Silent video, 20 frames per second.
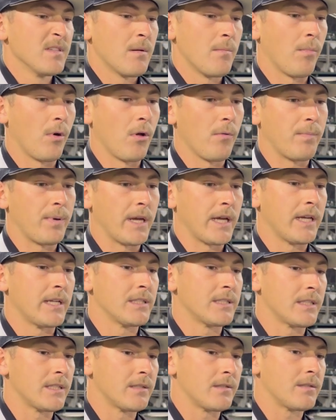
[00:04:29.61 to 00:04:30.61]

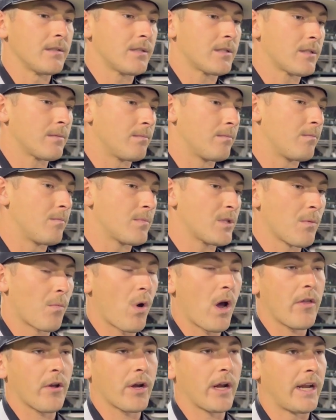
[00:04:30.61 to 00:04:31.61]
bullpens and some
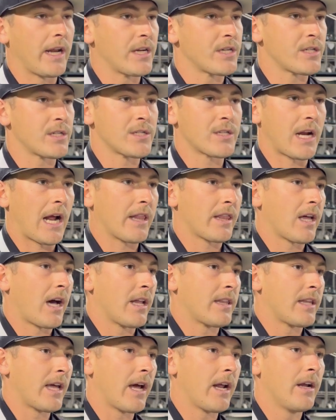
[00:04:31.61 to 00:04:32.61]
weather conditions that I
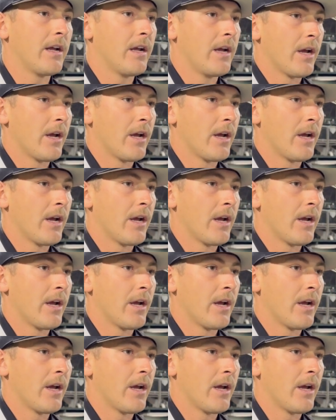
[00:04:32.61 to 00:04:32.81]
thought that,